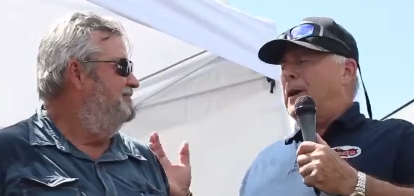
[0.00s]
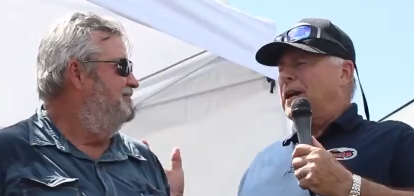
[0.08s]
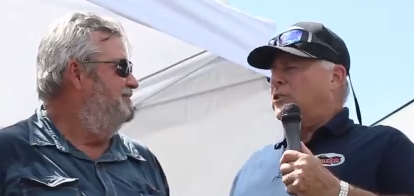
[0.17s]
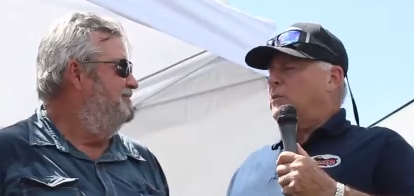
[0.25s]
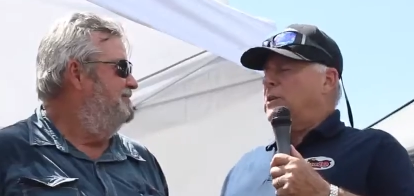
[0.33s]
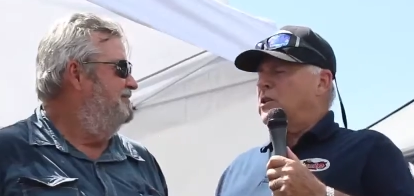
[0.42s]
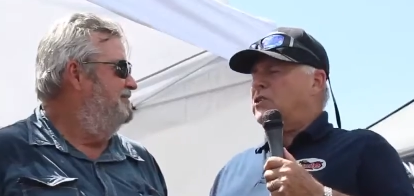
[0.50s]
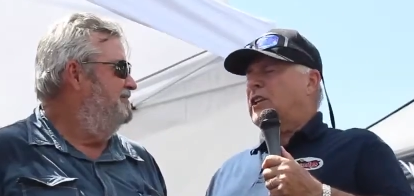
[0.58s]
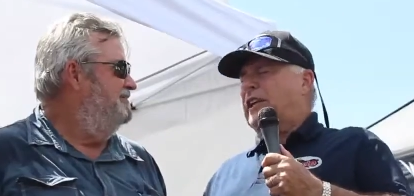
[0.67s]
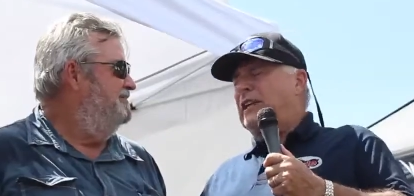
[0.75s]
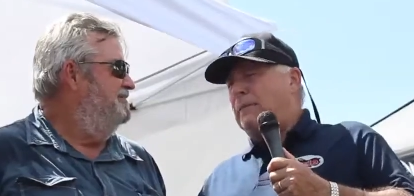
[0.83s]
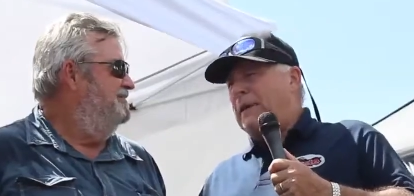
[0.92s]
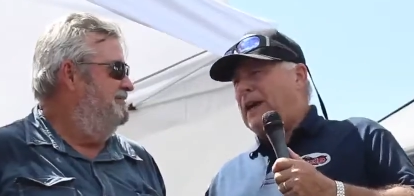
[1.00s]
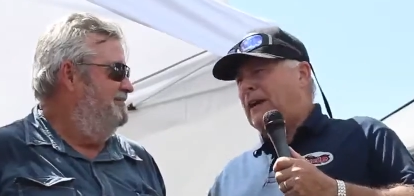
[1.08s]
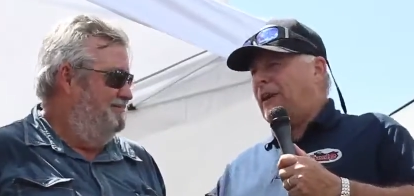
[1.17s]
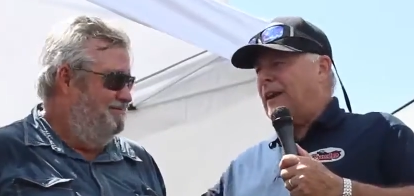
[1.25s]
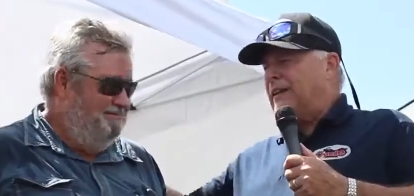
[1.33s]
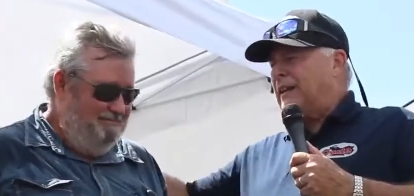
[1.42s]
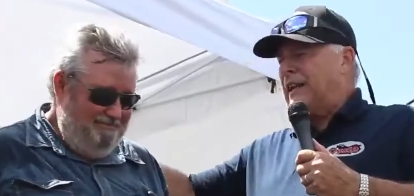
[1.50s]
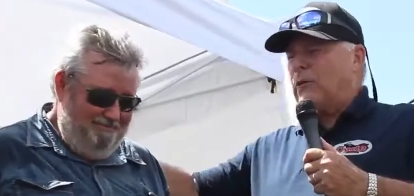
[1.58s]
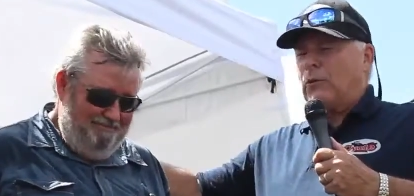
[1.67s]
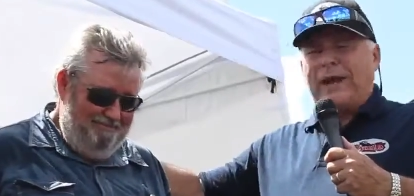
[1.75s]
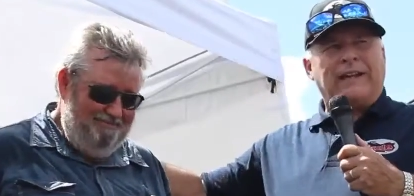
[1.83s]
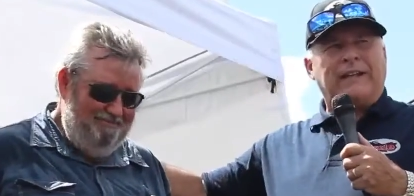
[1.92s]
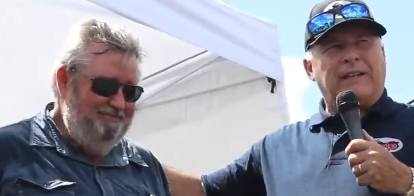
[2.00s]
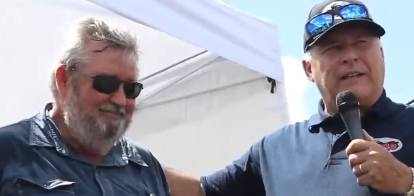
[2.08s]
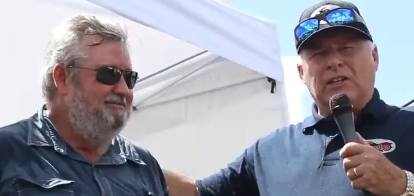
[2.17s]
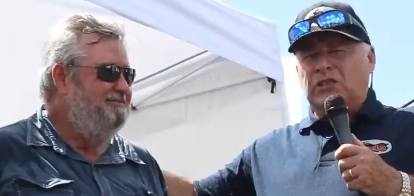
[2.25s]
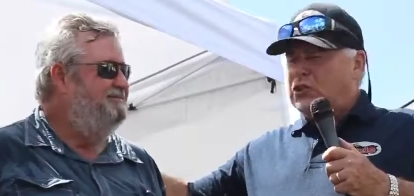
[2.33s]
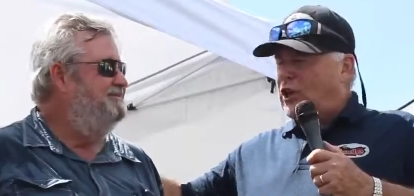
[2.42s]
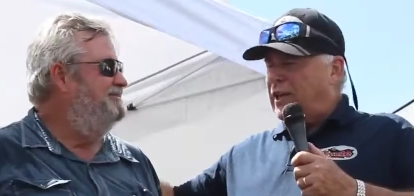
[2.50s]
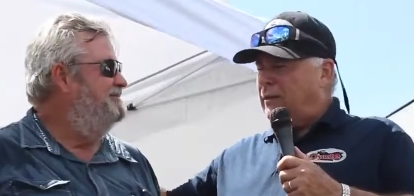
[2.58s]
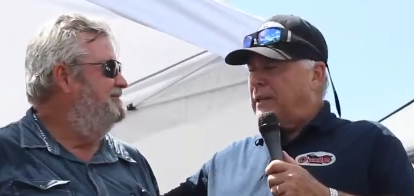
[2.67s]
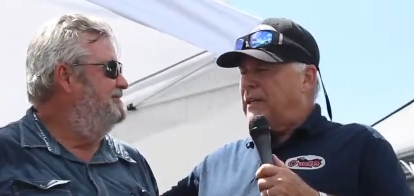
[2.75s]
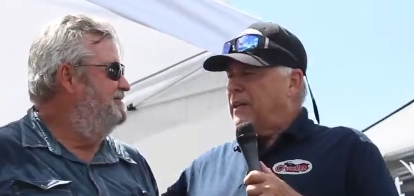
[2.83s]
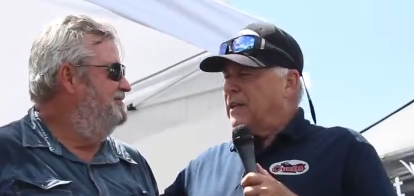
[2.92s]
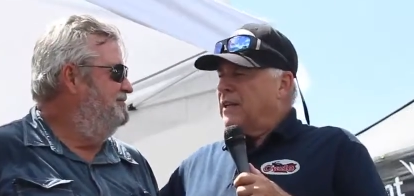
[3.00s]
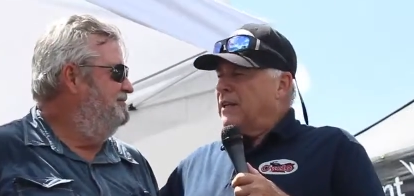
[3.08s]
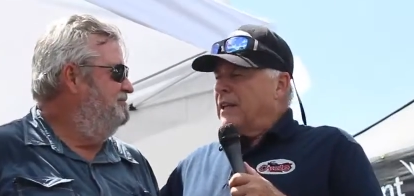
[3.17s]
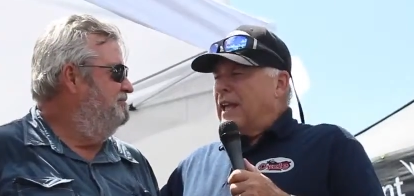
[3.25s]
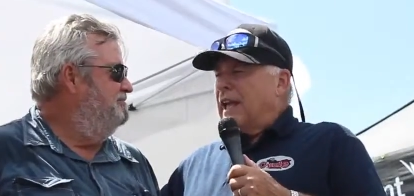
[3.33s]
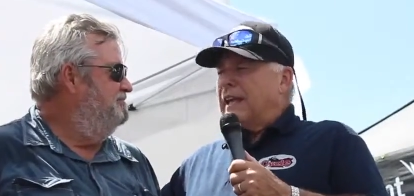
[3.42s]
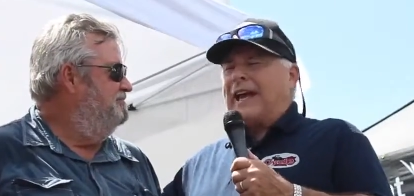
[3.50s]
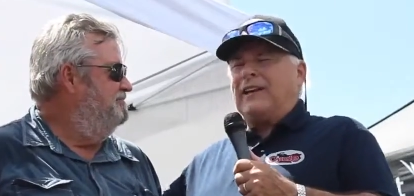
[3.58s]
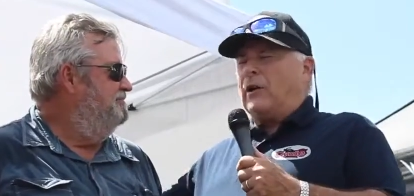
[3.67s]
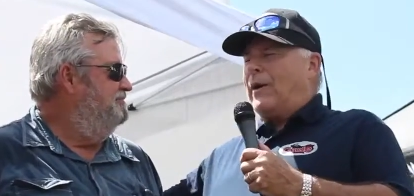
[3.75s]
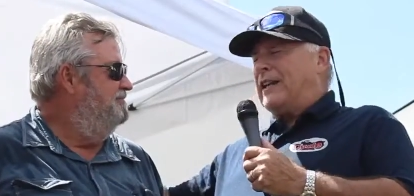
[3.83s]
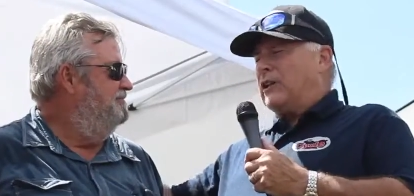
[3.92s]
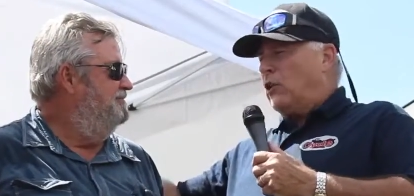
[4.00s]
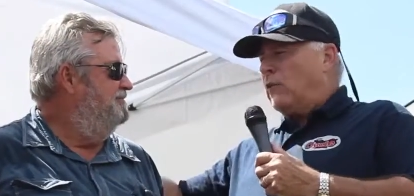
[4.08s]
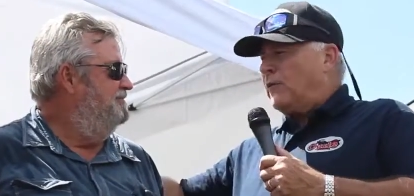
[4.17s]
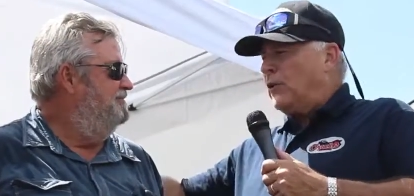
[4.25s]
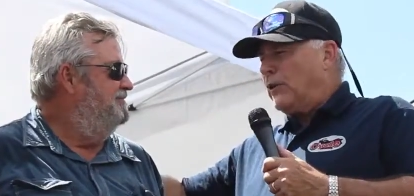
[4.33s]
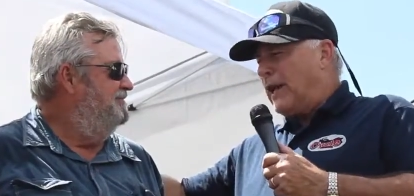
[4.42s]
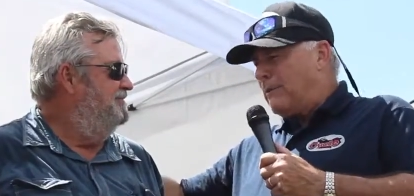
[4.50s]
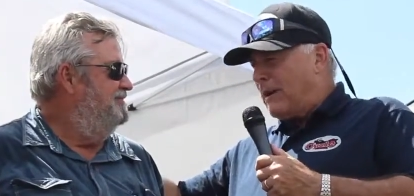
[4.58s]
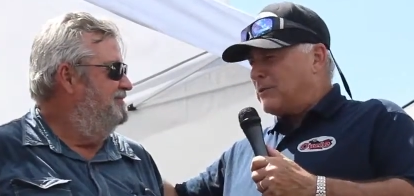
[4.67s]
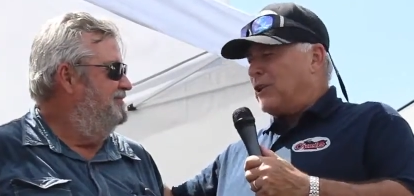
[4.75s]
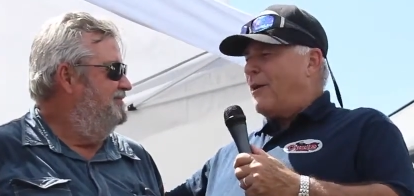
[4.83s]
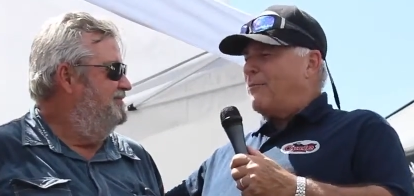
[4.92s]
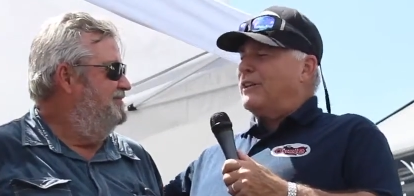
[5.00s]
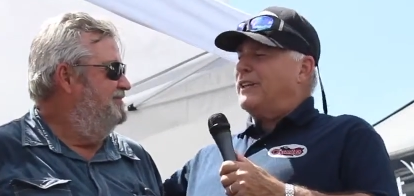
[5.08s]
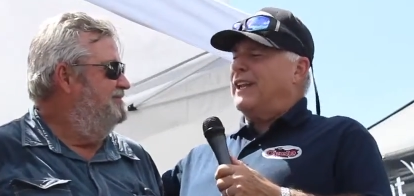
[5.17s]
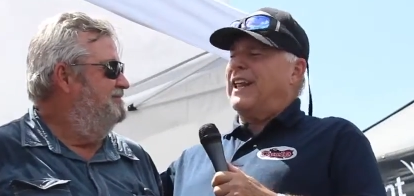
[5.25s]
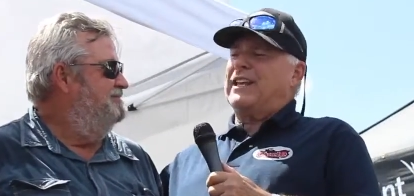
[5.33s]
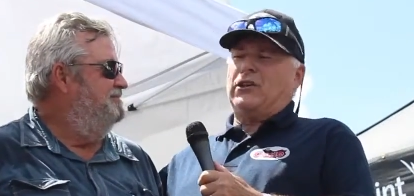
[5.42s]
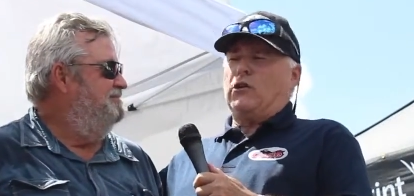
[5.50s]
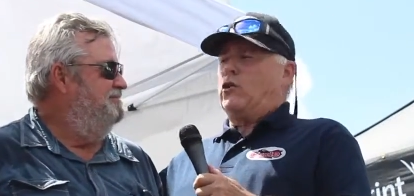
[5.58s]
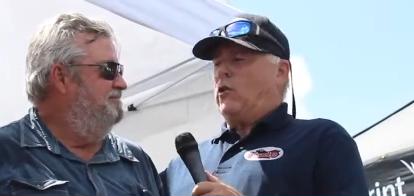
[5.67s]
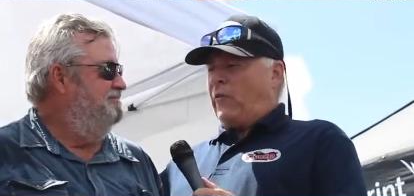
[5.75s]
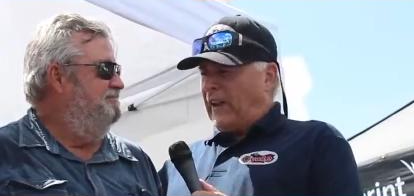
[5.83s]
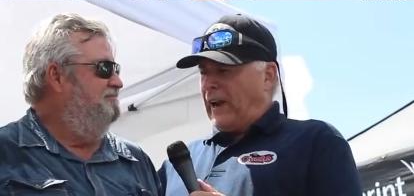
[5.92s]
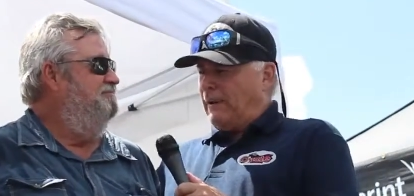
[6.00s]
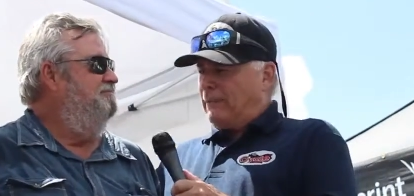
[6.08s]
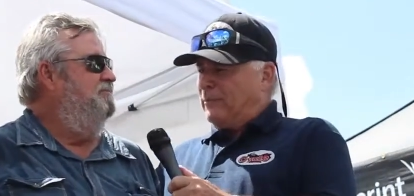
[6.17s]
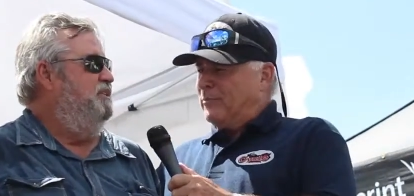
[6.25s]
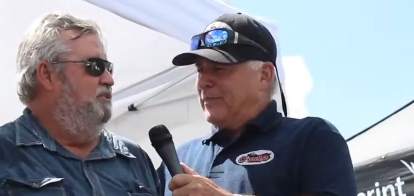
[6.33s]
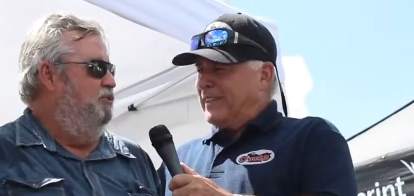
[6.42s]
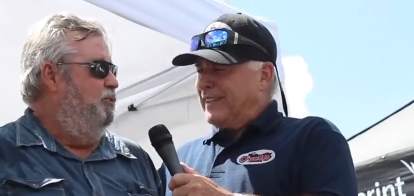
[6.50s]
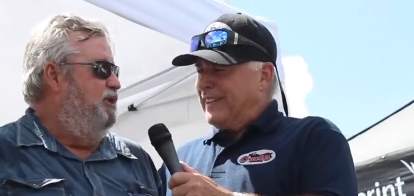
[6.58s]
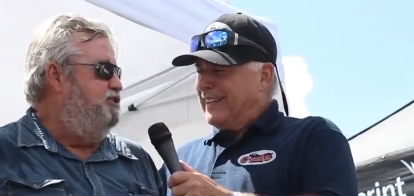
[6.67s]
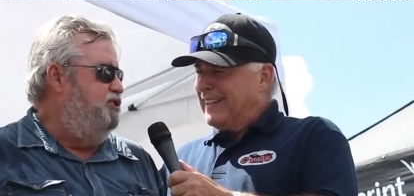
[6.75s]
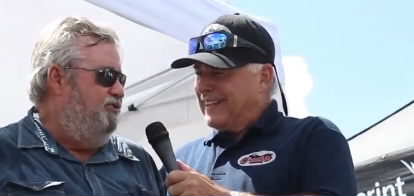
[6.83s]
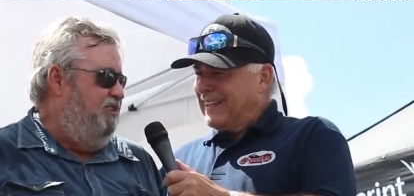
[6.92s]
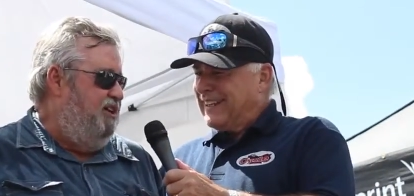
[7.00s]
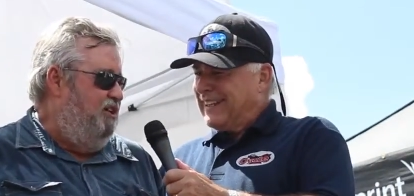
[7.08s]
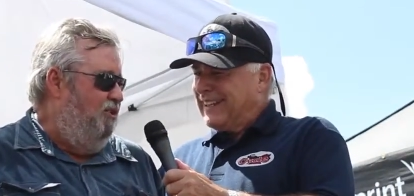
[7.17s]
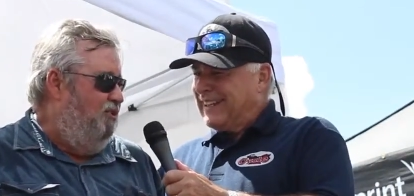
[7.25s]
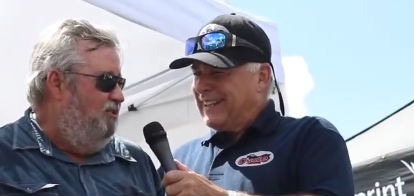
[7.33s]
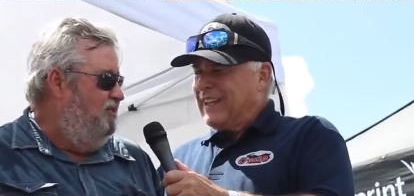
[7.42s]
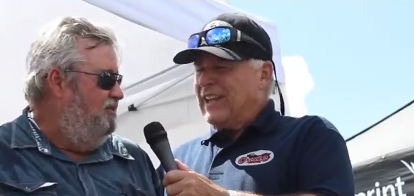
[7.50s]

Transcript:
Speaker 1: a bunch of music in the background, and I ran into this gentleman, and I don't want to goof your name up, so I'm going to let you goof it up.
Speaker 2: Richard Siegel.